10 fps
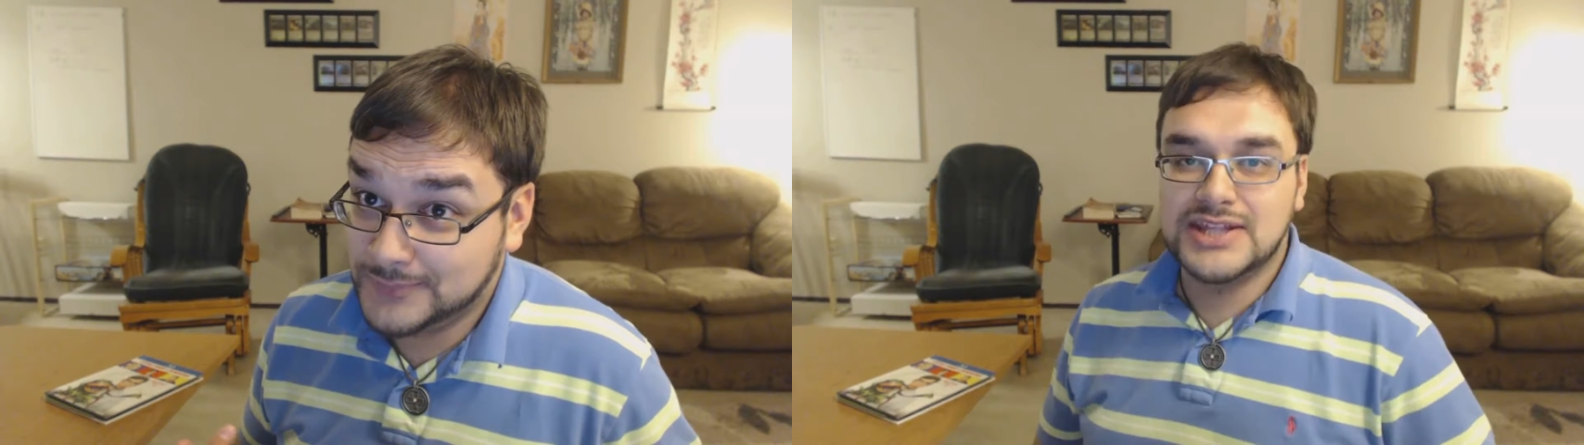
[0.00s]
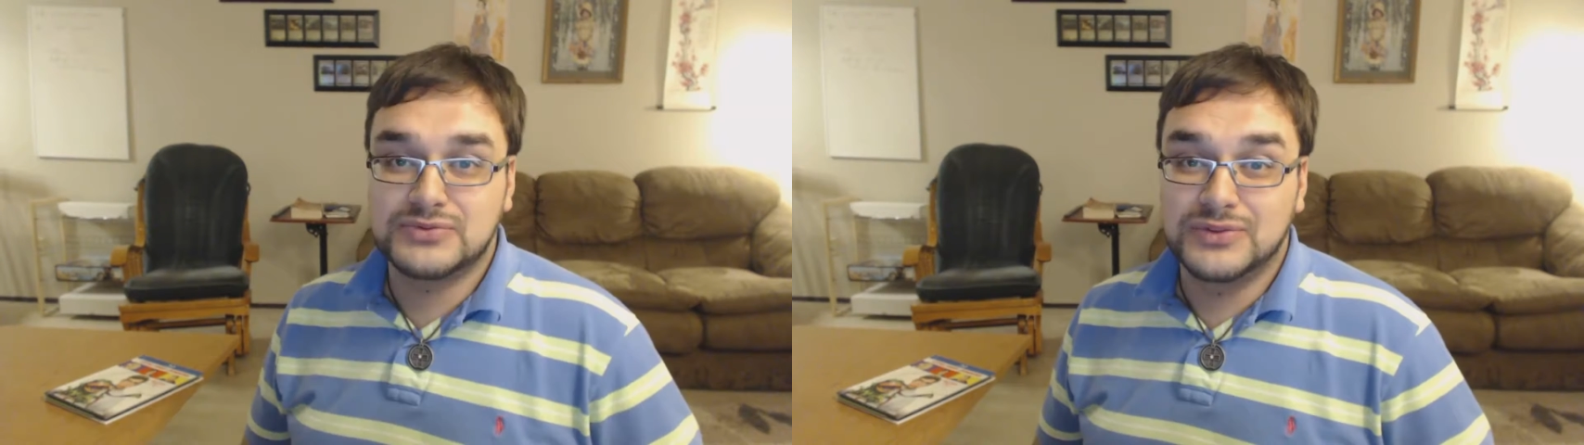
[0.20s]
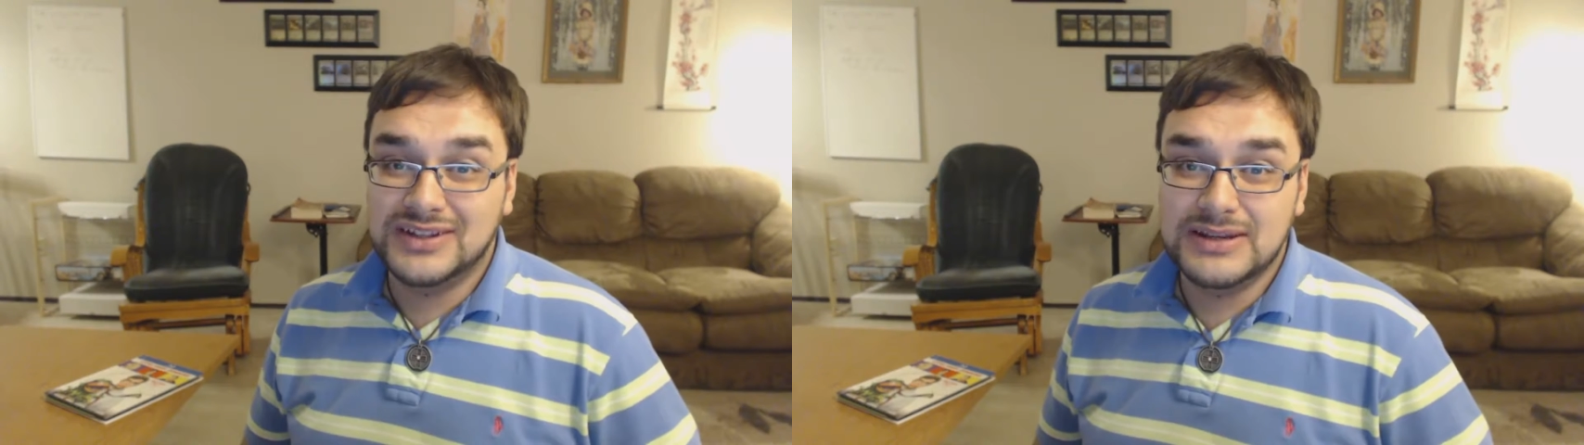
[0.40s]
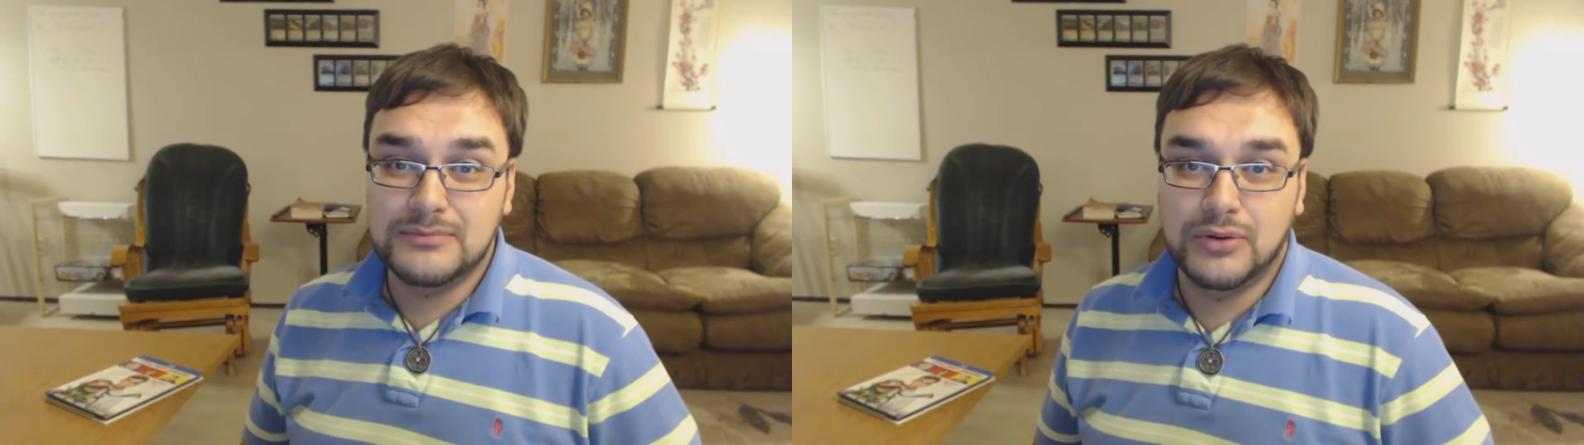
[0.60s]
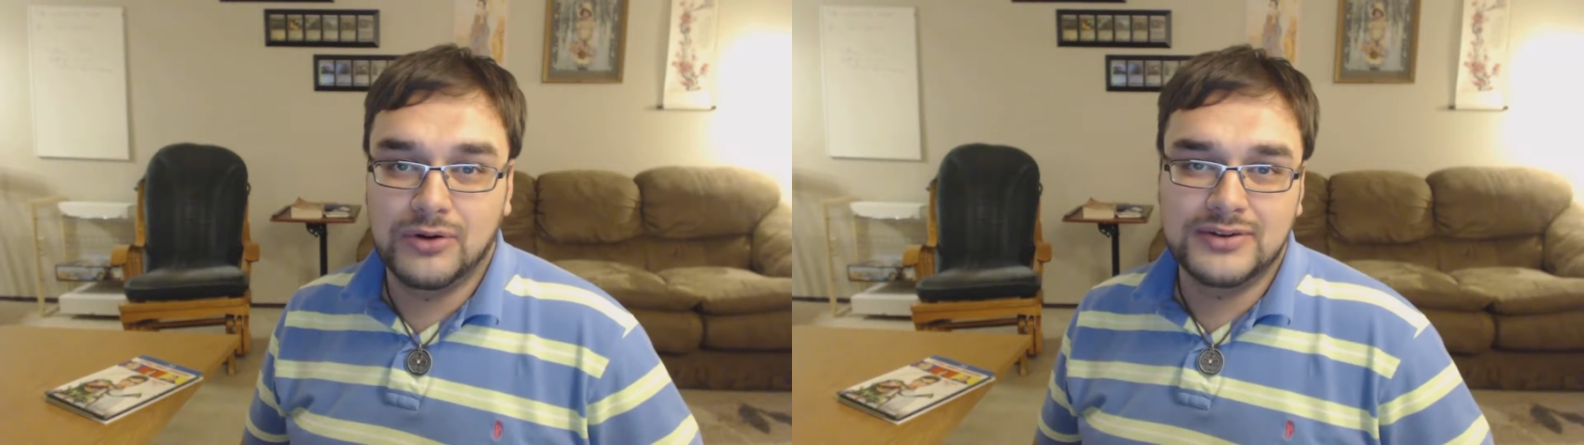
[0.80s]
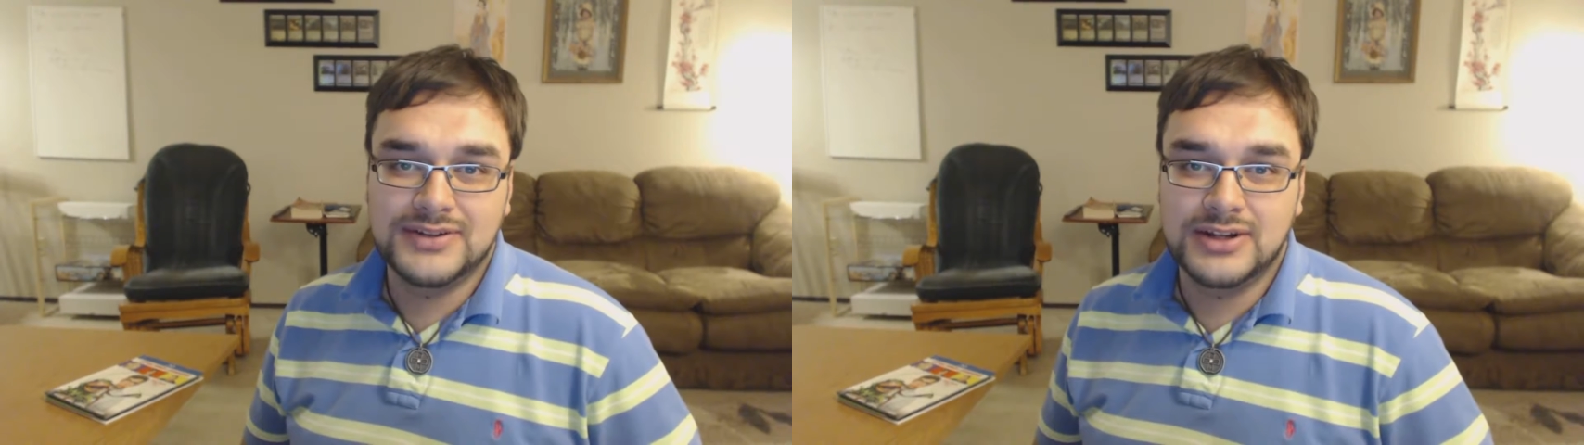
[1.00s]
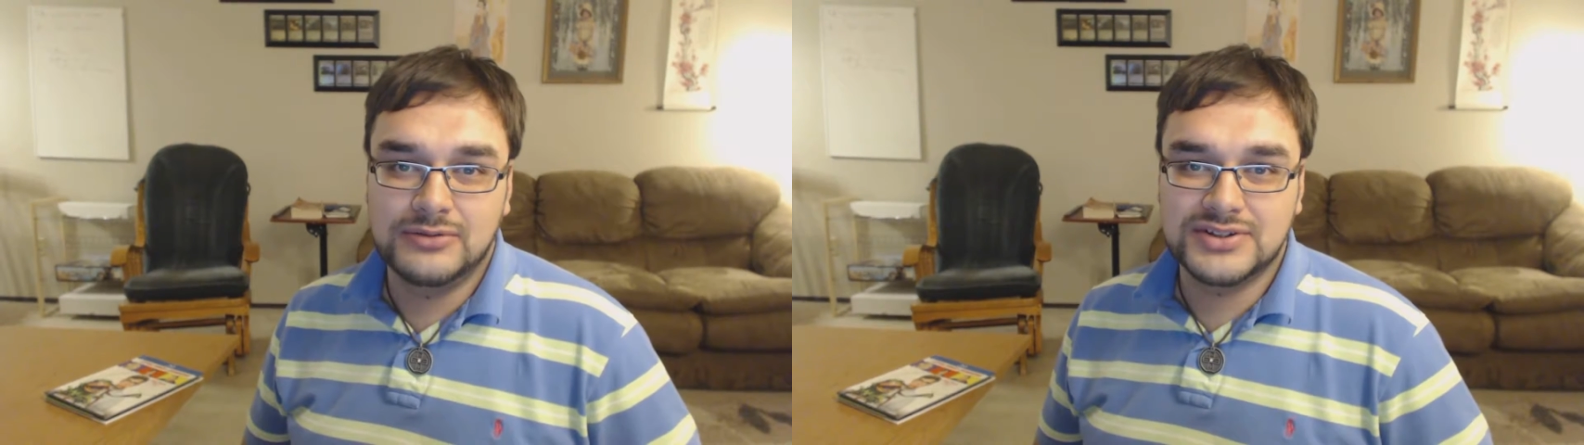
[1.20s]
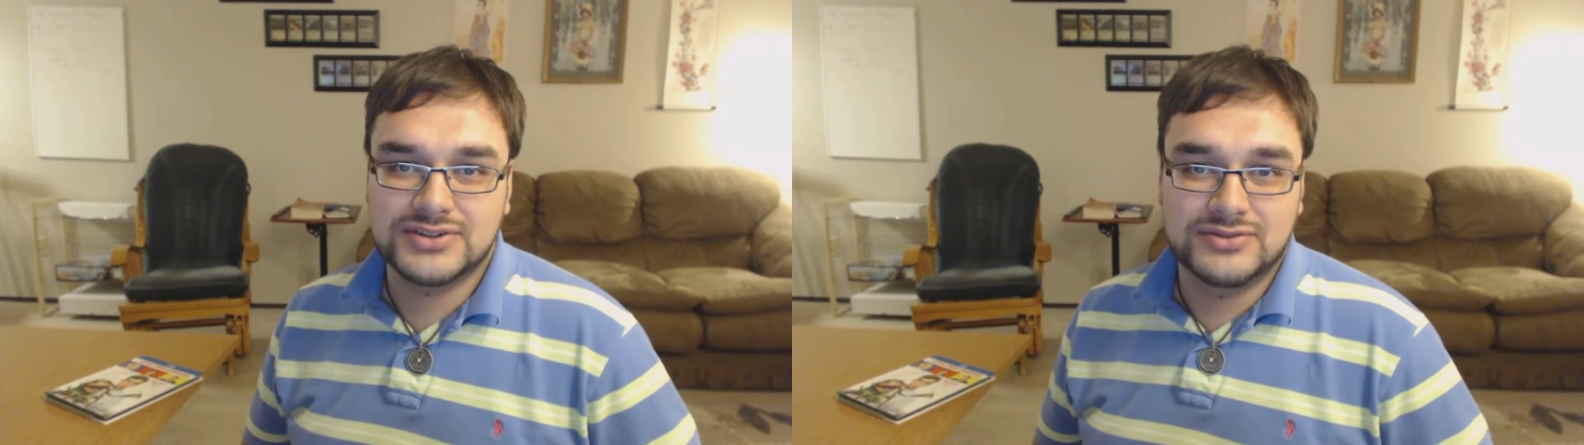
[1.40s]
it's really important to
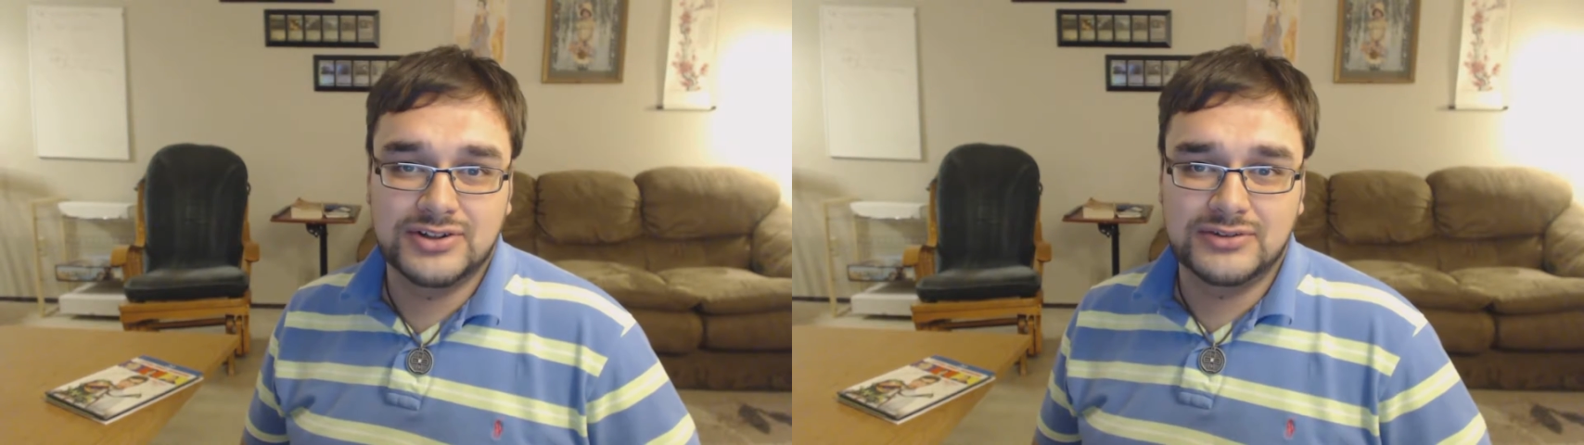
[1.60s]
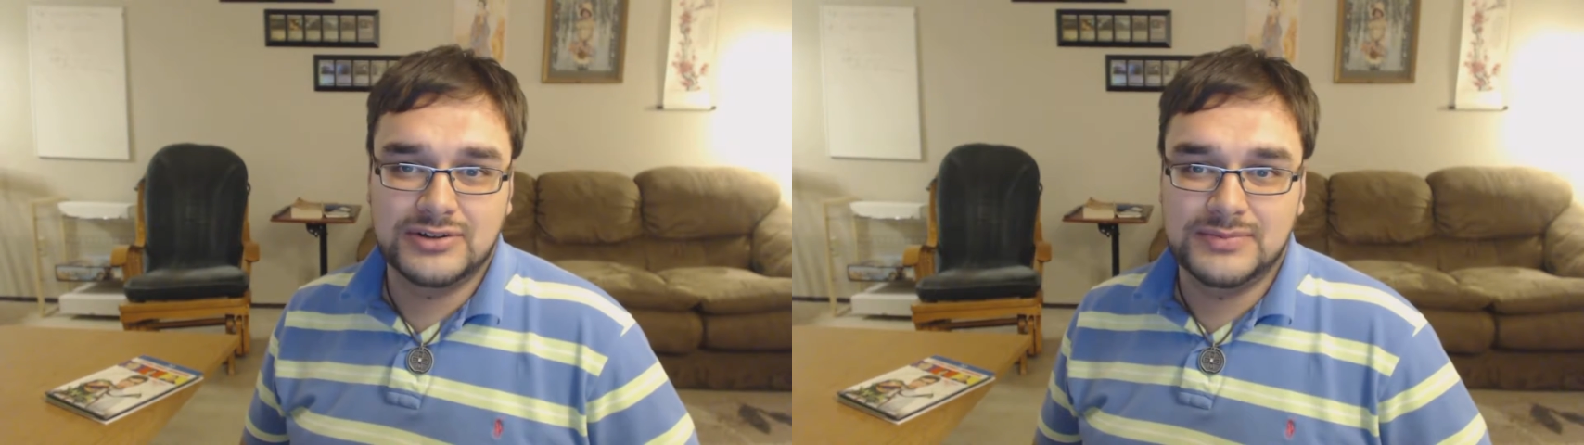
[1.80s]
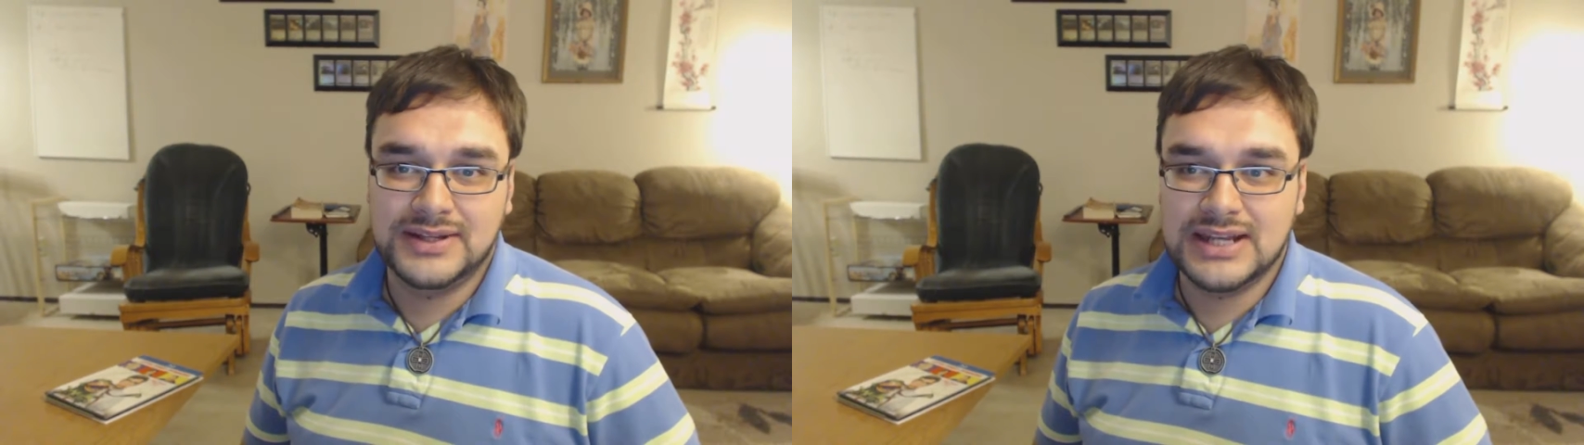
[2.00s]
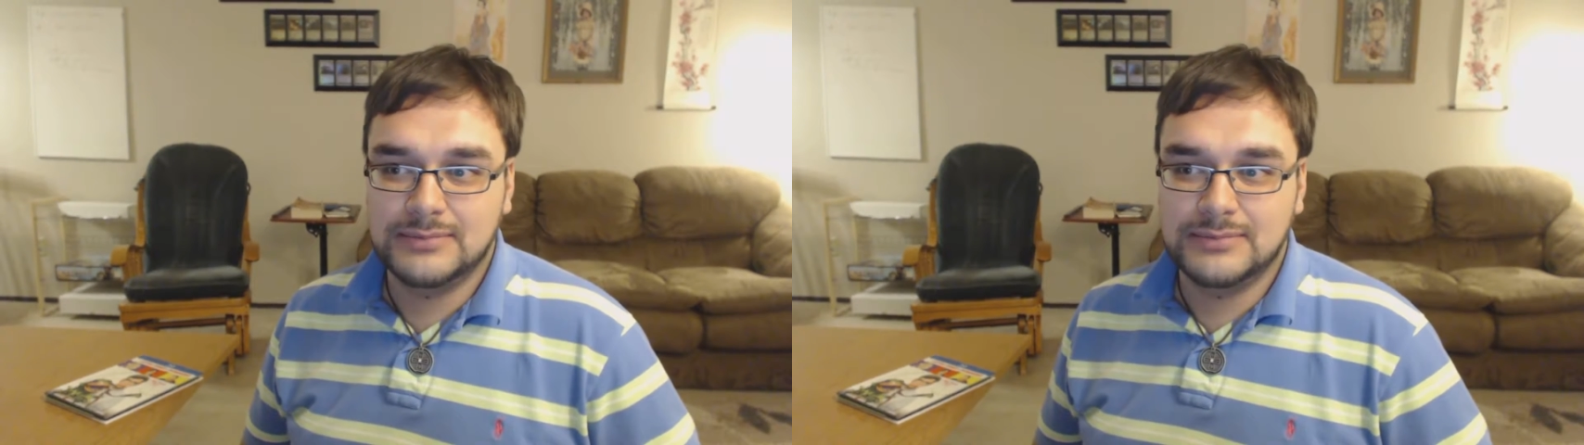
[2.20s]
know what's true and being